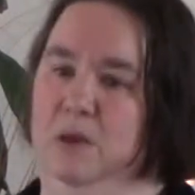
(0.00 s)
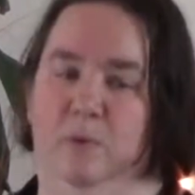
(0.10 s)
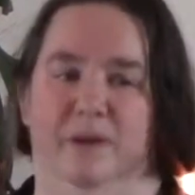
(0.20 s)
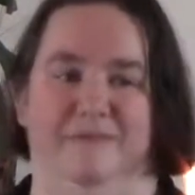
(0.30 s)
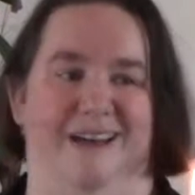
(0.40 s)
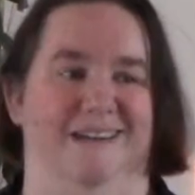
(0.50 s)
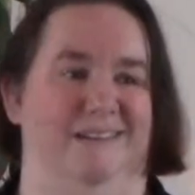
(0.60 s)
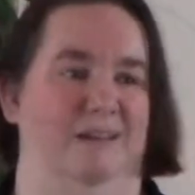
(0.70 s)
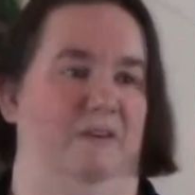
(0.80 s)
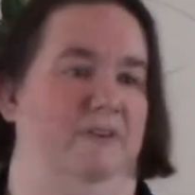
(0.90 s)
We have not
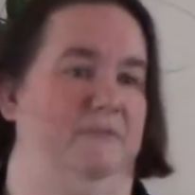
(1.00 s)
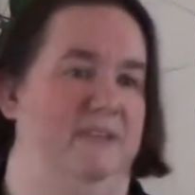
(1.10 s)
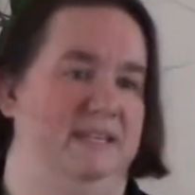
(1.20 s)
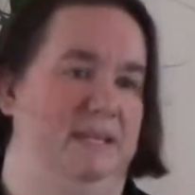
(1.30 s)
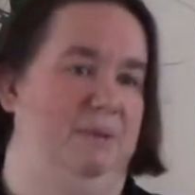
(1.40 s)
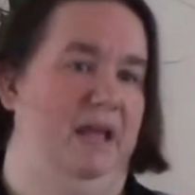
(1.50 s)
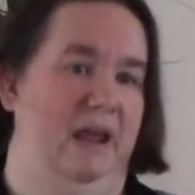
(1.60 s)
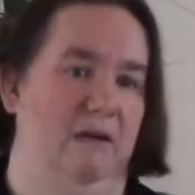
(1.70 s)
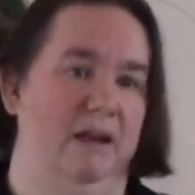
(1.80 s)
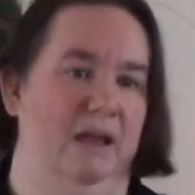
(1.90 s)
enough of the deep
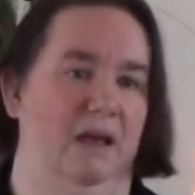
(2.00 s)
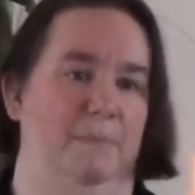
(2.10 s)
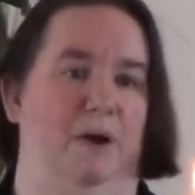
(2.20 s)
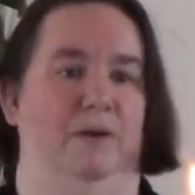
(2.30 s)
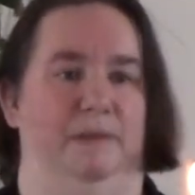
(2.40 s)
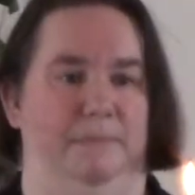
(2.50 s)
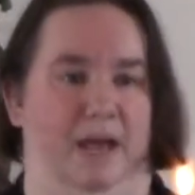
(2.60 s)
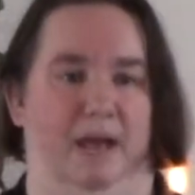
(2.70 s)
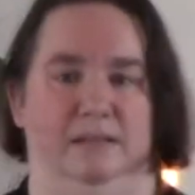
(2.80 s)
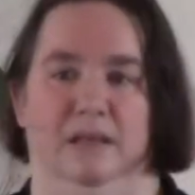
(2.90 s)
caring about
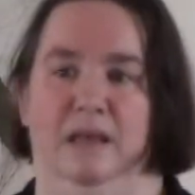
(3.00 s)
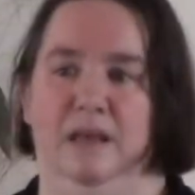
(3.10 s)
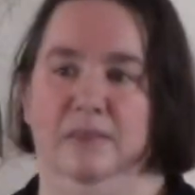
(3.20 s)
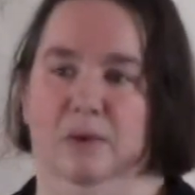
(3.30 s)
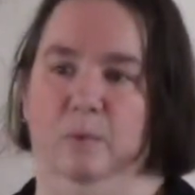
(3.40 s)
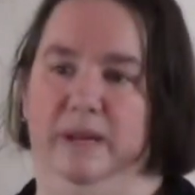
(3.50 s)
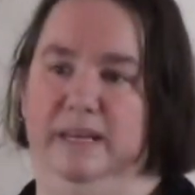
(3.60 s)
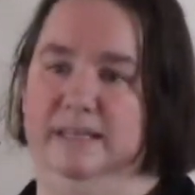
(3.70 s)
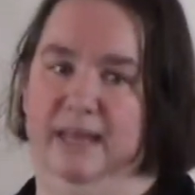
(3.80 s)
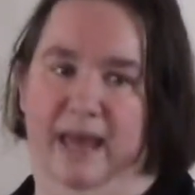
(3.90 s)
impact that we
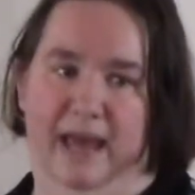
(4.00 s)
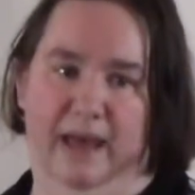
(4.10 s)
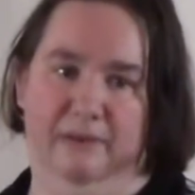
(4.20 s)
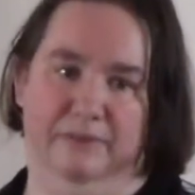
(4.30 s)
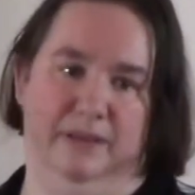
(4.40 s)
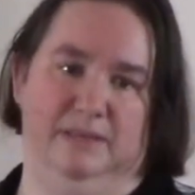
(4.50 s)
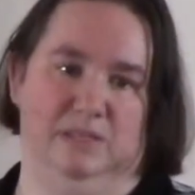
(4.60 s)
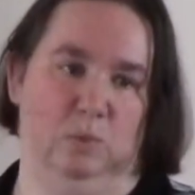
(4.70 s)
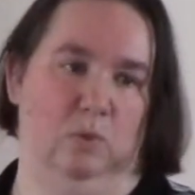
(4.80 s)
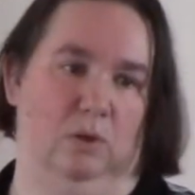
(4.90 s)
need to have in
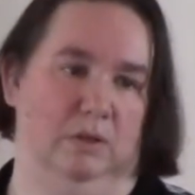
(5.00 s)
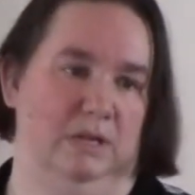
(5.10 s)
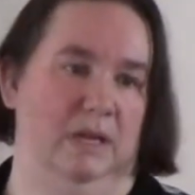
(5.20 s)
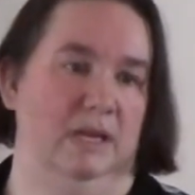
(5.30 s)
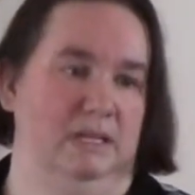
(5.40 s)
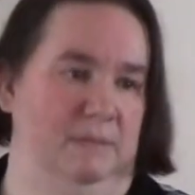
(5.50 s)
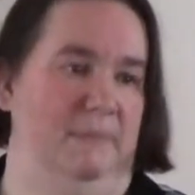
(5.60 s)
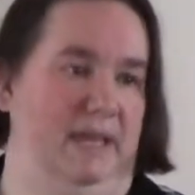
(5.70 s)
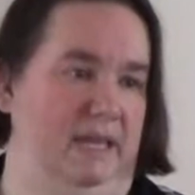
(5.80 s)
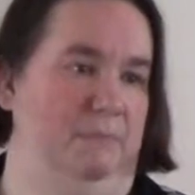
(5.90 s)
this world to
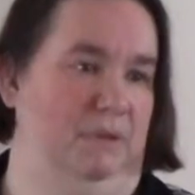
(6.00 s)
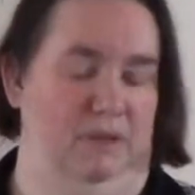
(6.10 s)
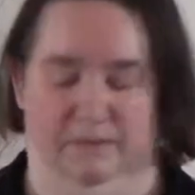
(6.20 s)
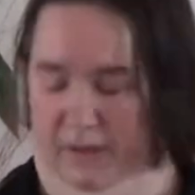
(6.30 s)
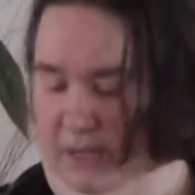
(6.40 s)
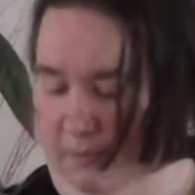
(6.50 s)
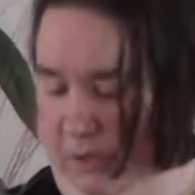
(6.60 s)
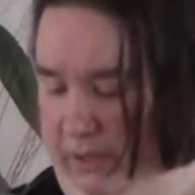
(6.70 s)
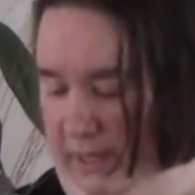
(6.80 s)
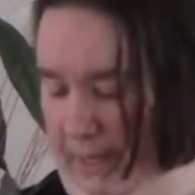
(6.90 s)
make it beloved
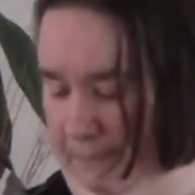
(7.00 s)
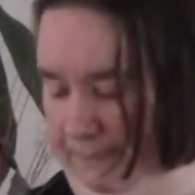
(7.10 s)
community.